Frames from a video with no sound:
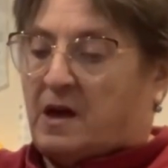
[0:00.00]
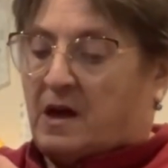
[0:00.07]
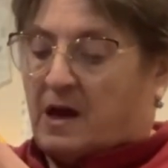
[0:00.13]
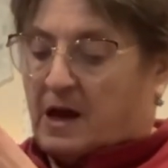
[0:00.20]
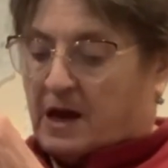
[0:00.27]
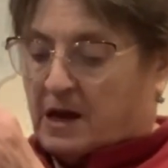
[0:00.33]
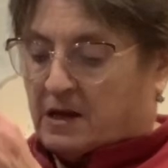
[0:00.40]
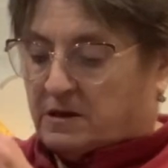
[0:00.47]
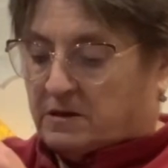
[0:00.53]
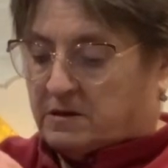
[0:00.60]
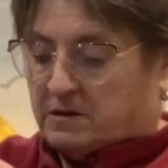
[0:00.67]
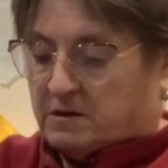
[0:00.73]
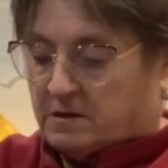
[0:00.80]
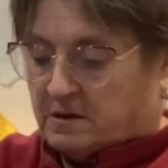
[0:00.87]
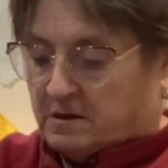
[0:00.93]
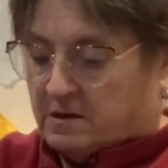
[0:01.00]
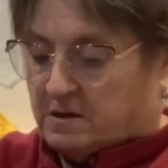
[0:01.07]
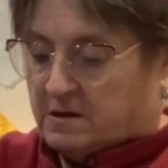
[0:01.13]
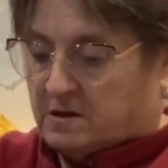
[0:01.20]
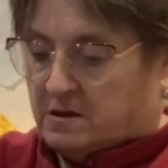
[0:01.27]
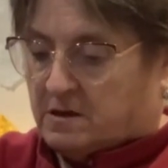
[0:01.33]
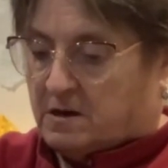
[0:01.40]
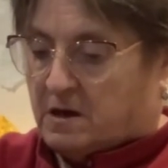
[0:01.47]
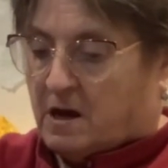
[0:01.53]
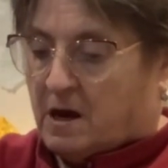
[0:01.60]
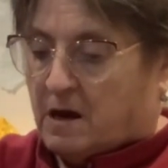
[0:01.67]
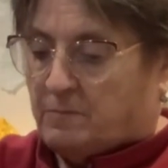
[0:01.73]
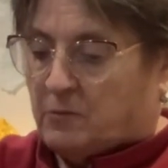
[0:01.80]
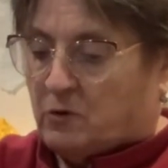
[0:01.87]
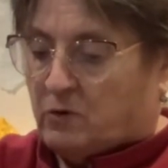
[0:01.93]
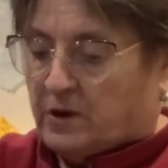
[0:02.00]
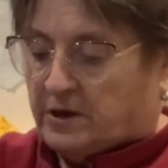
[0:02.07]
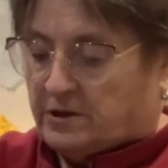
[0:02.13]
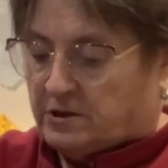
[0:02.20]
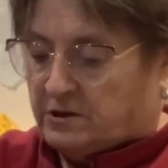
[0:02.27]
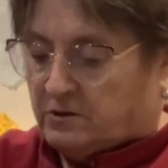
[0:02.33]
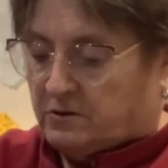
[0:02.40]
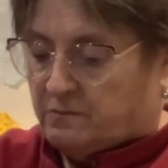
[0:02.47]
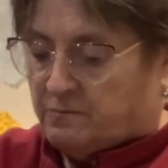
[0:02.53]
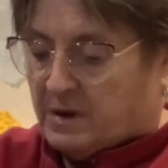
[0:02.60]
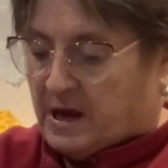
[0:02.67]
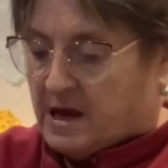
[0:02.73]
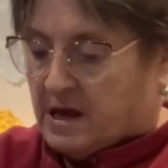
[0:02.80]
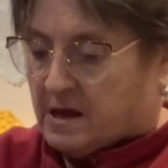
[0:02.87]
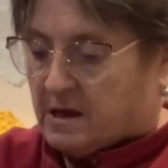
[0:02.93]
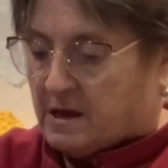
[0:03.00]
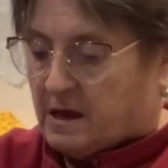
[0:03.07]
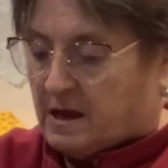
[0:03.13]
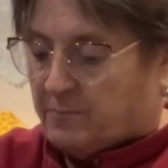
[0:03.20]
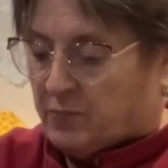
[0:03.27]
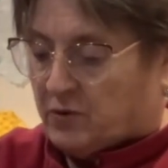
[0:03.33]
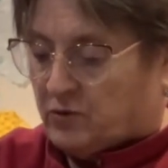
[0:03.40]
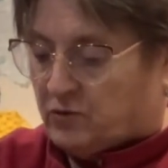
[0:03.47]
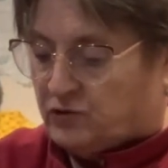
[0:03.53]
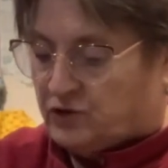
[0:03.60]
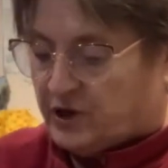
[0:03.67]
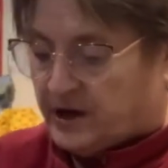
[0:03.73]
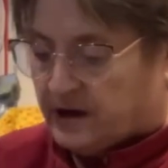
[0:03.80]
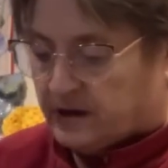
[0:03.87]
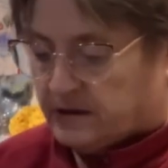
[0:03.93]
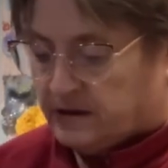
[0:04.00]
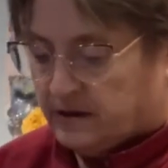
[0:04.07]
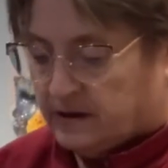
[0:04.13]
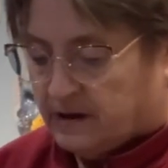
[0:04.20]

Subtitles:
And I'm going to make a project